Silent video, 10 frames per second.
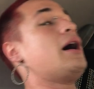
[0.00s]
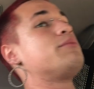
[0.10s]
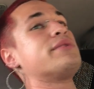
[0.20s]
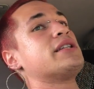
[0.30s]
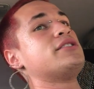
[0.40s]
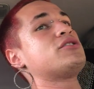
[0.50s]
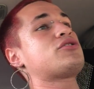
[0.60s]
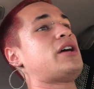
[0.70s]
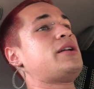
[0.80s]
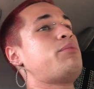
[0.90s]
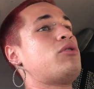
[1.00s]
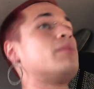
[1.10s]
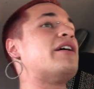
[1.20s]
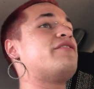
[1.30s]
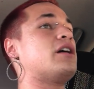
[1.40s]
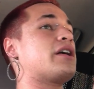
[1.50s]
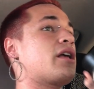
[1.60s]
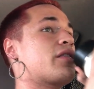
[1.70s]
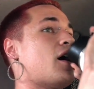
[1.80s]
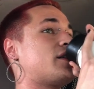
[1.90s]
I'm really just trying to pour my
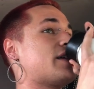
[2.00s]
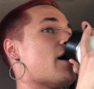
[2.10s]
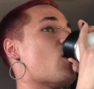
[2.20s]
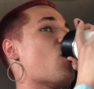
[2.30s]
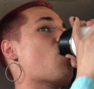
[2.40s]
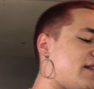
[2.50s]
fucking thoughts out.